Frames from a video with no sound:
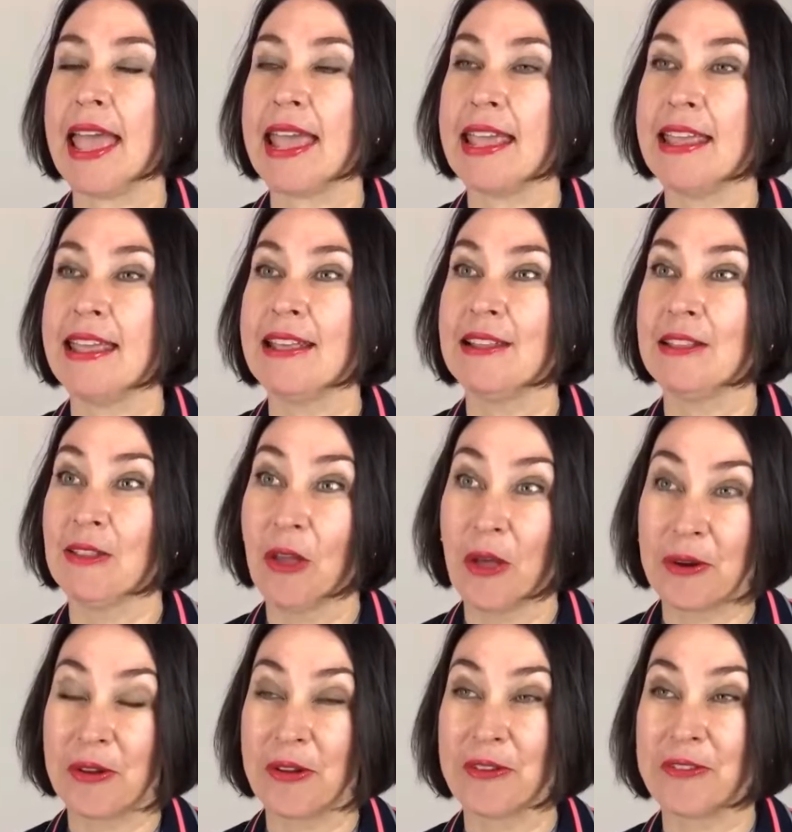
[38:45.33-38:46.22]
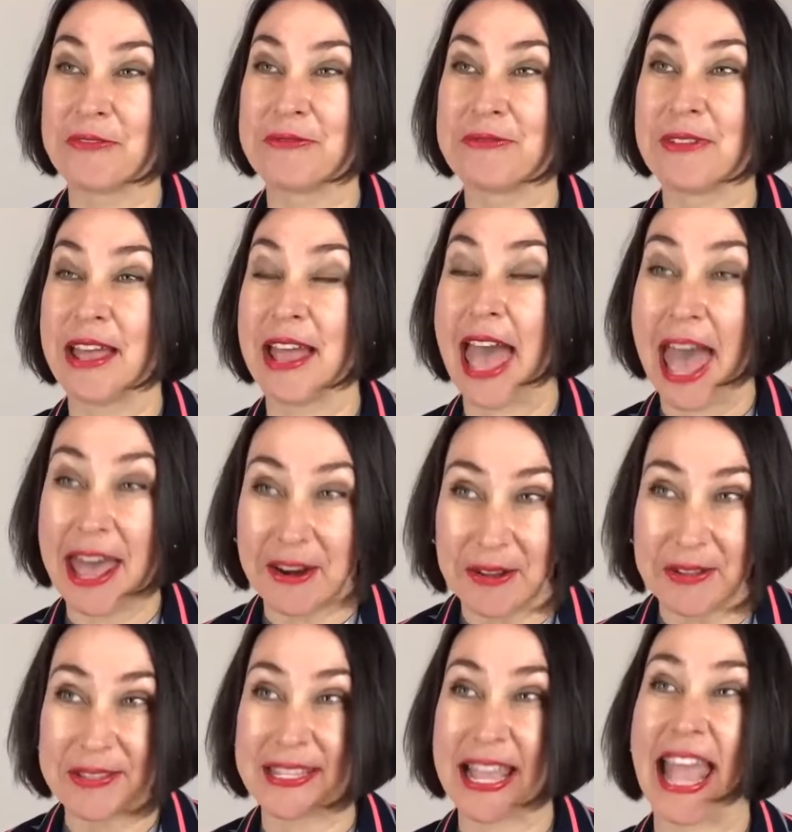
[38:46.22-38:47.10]
a lot of
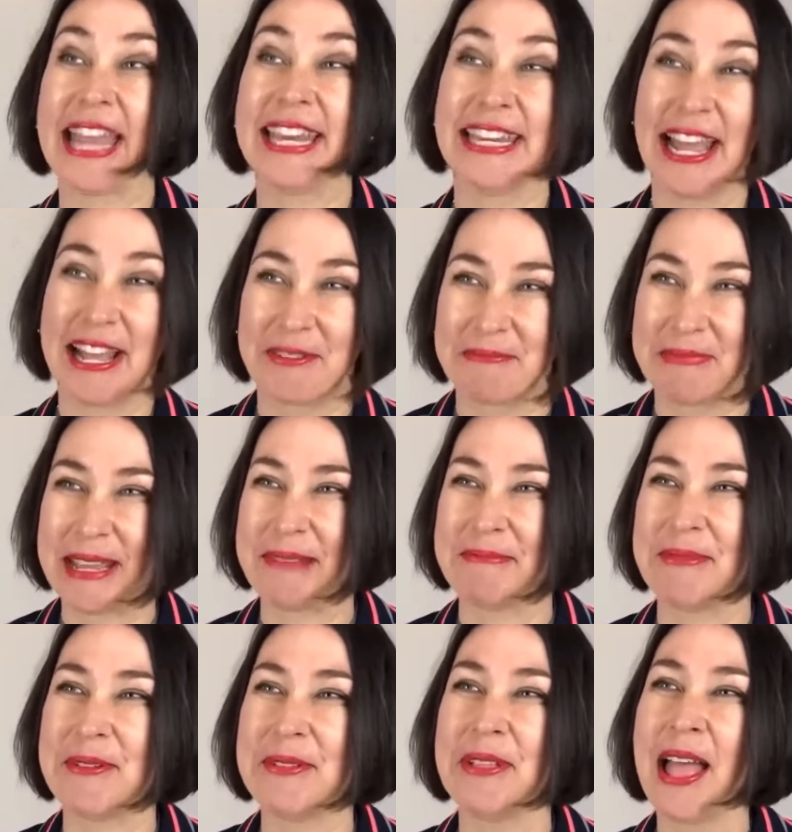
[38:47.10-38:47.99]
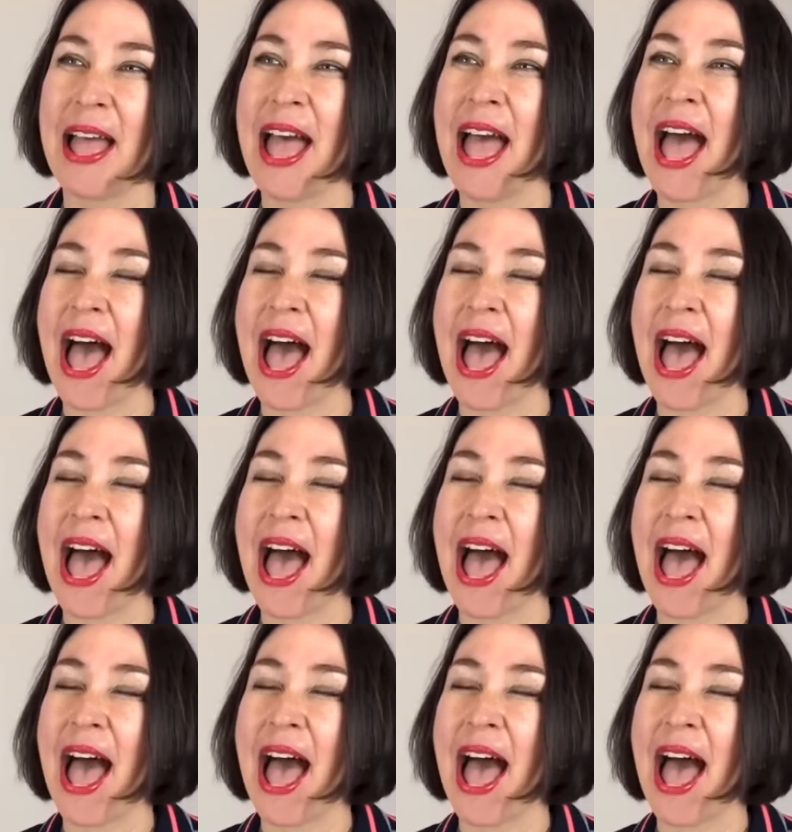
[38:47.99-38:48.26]
adults and young people,